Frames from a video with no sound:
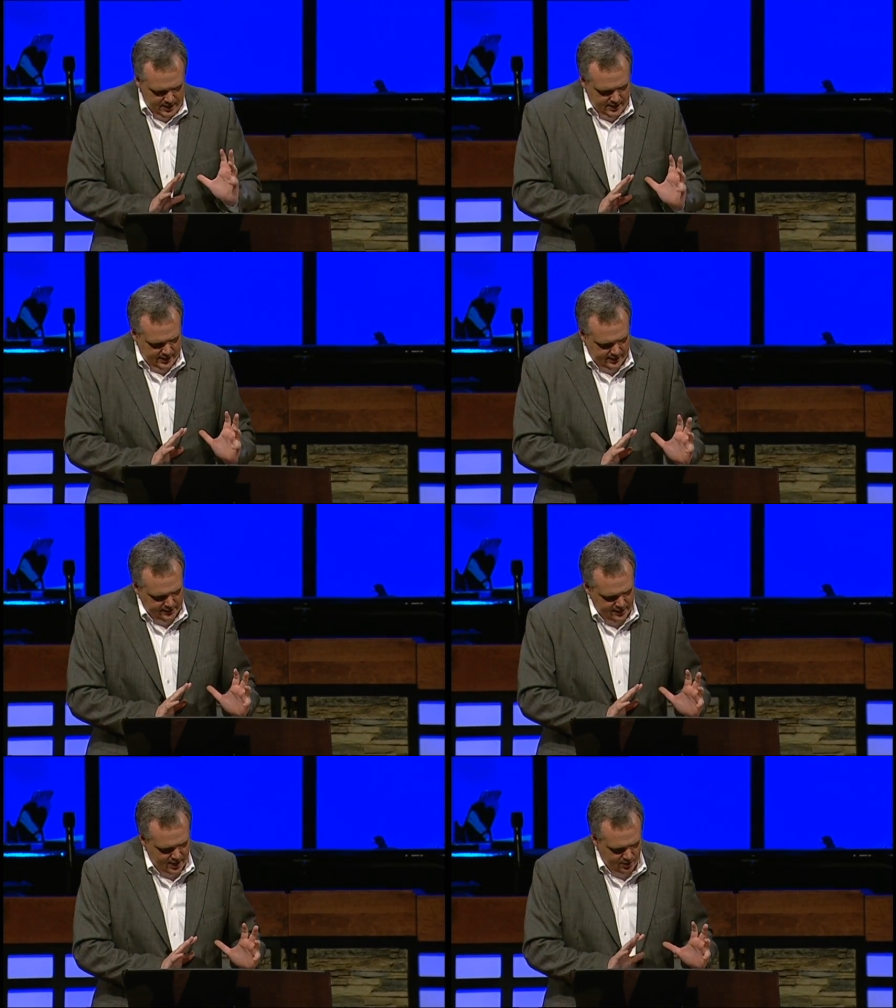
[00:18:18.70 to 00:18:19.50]
uh,
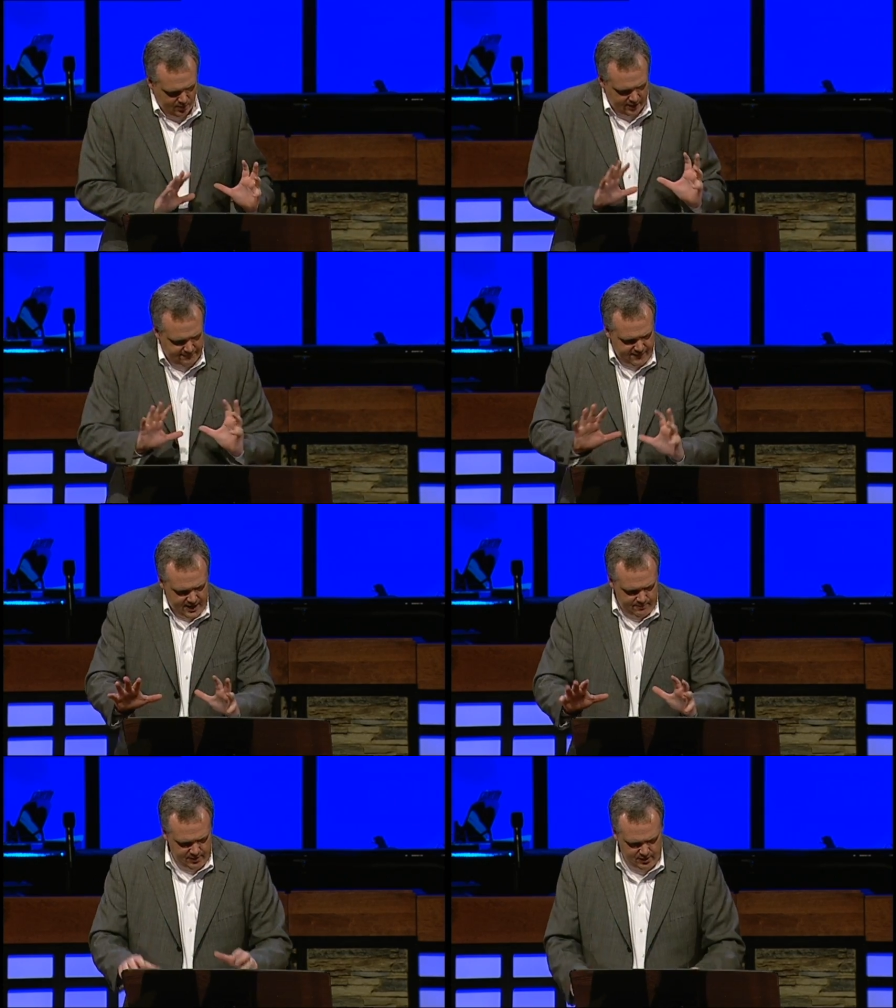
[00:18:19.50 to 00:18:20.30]
not
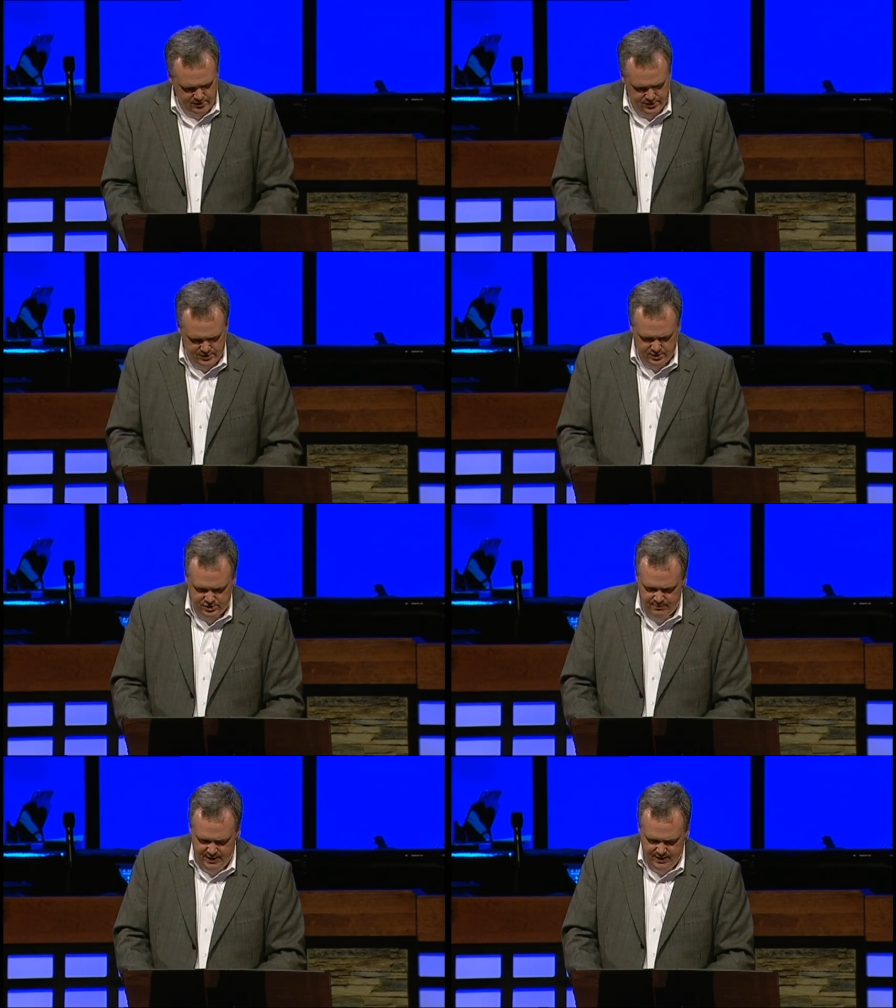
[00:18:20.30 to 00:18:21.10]
qualified because she's a
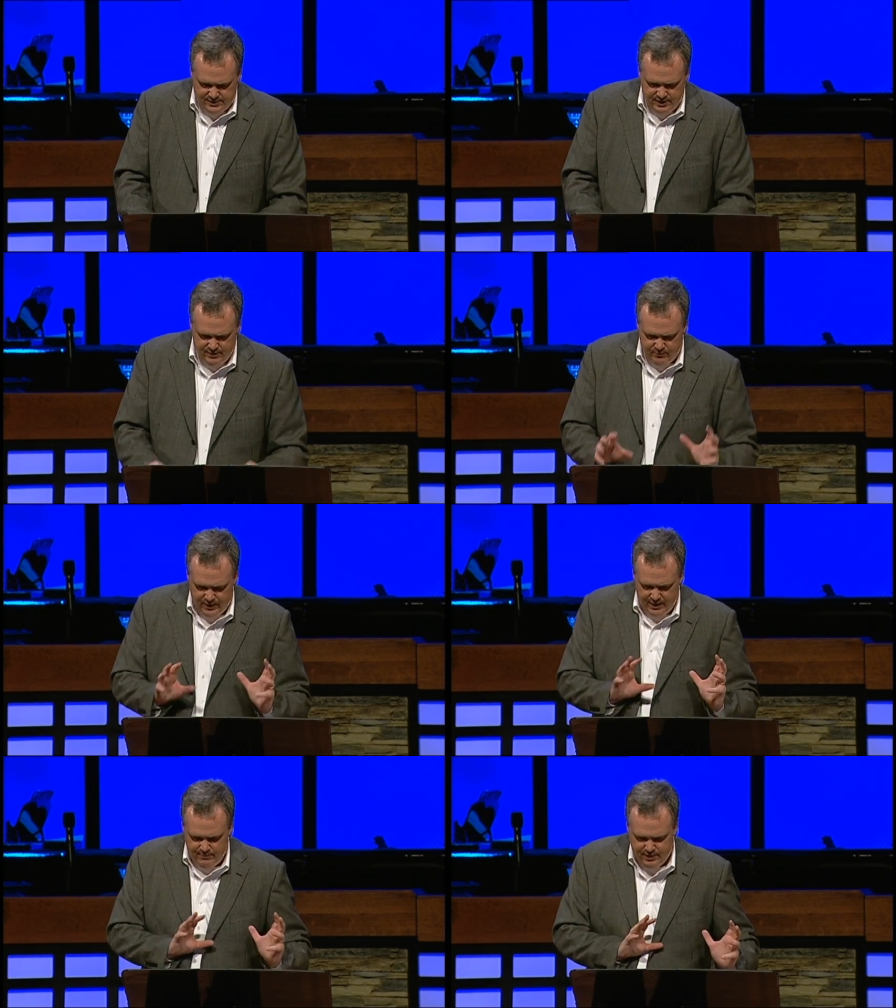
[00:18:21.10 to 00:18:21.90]
Samaritan
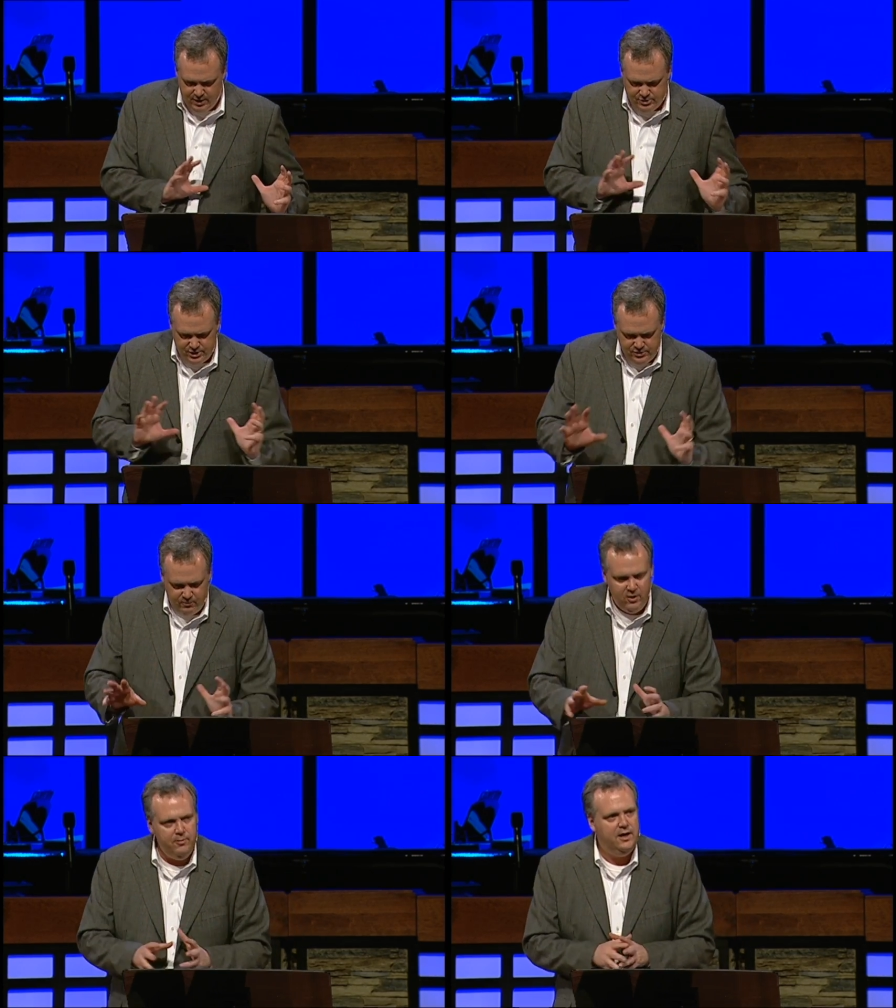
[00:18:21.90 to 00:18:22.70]
and because she's a
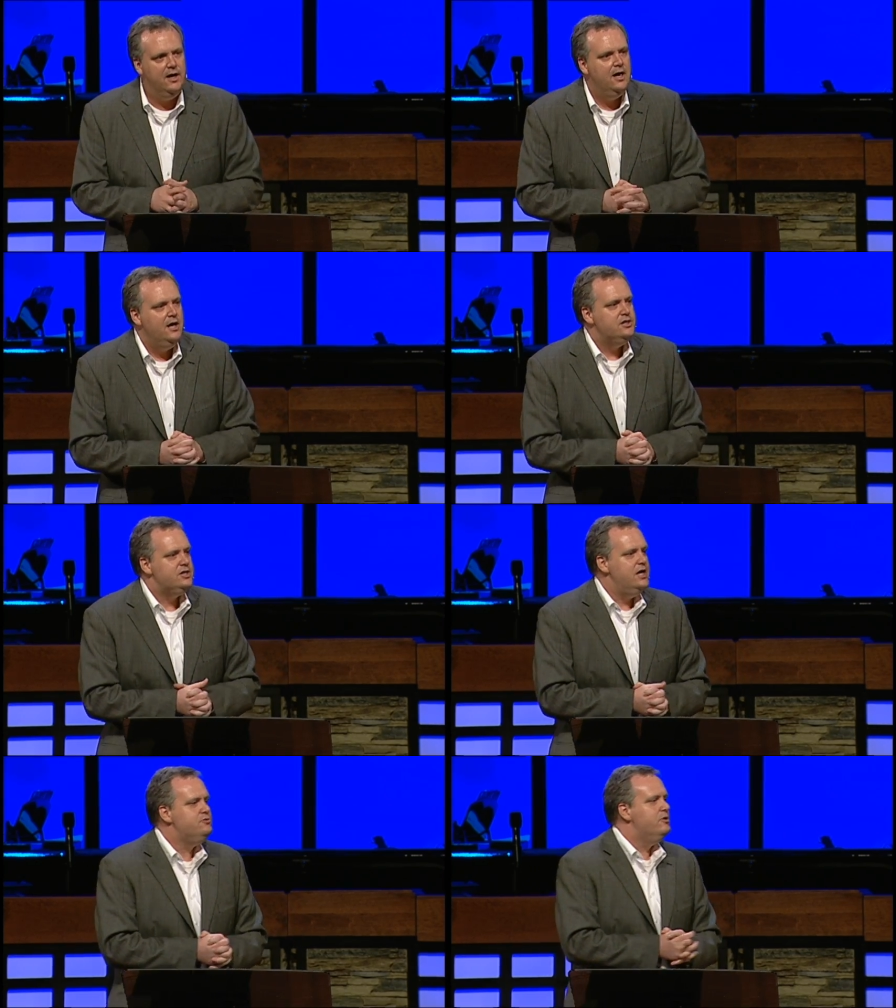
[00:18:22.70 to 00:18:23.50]
woman,
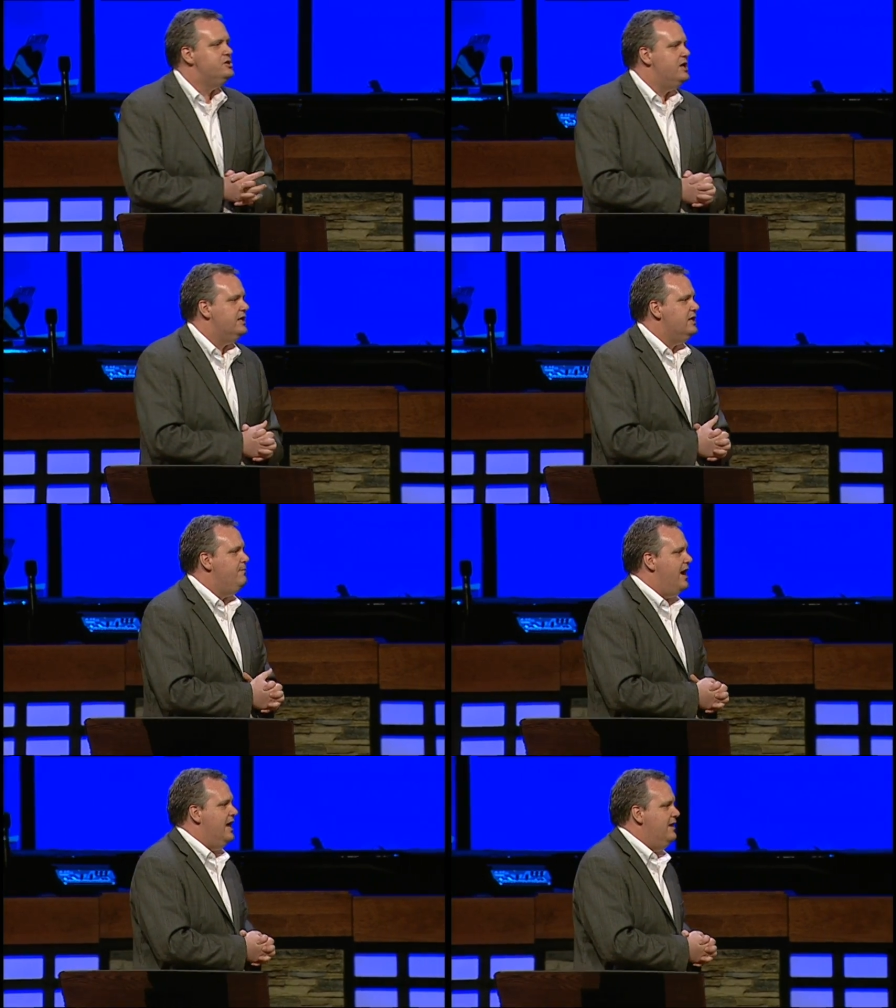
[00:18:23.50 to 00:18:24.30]
she's rejected
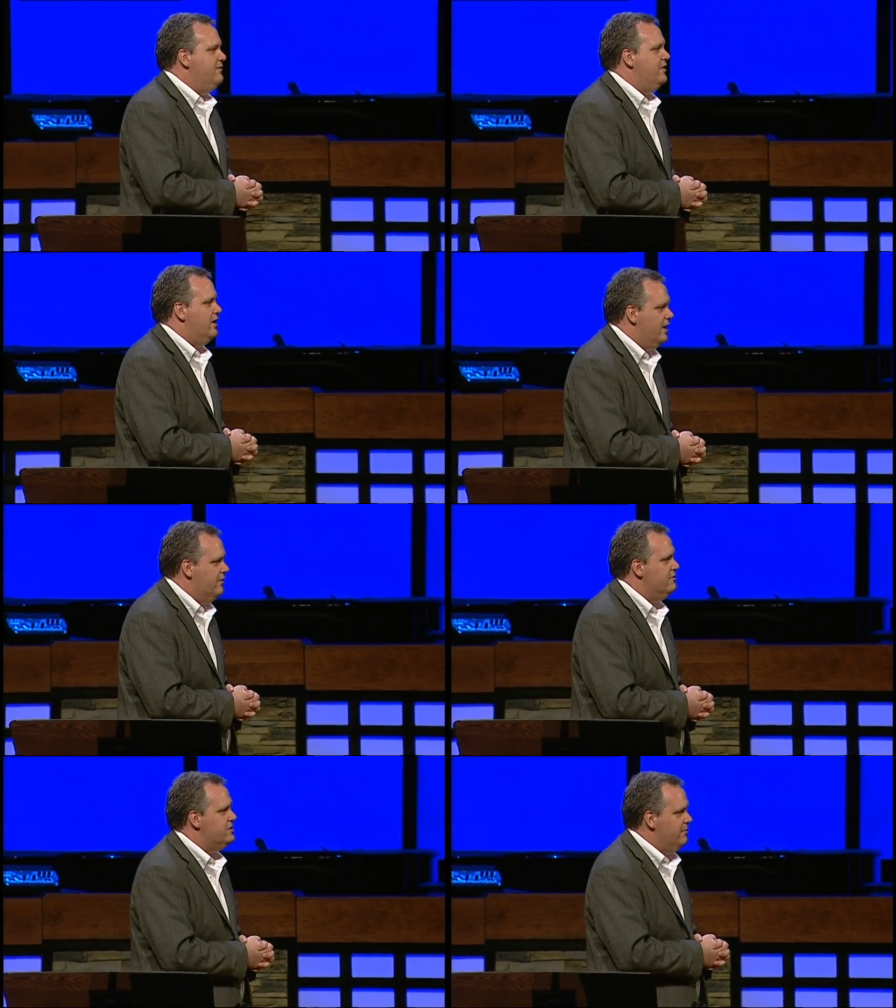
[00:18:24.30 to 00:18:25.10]
by even the
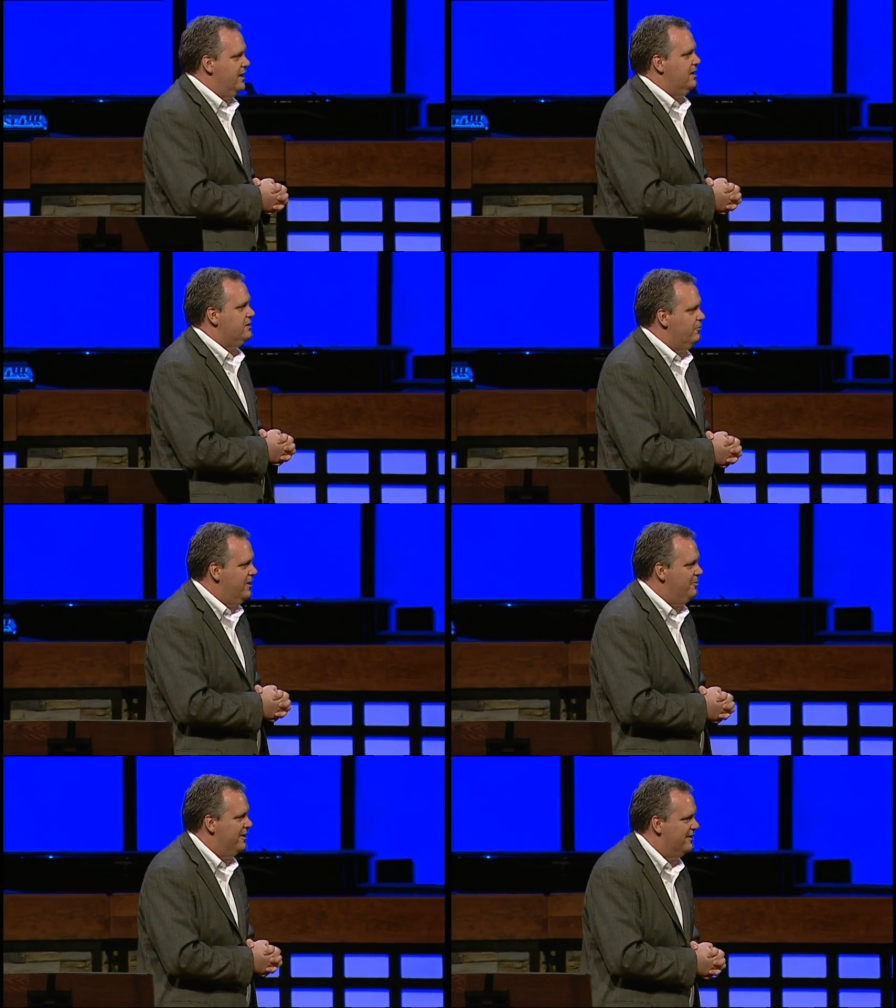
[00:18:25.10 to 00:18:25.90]
other Samaritan
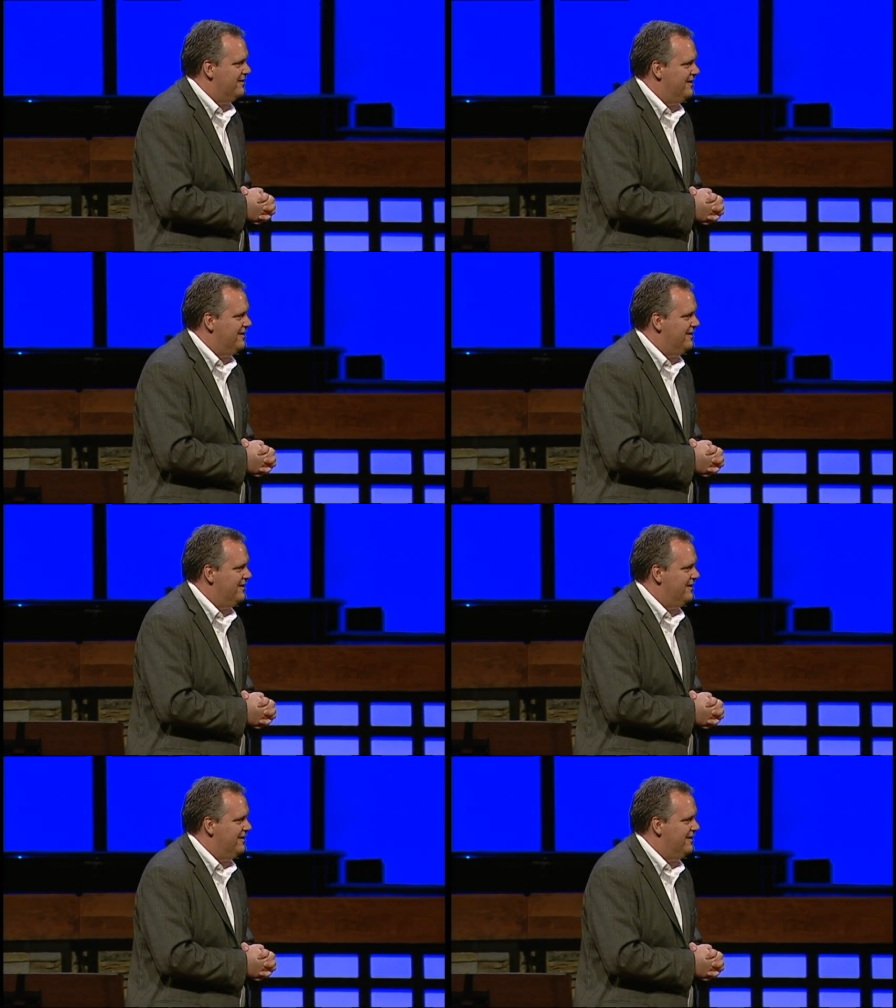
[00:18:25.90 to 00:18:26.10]
women.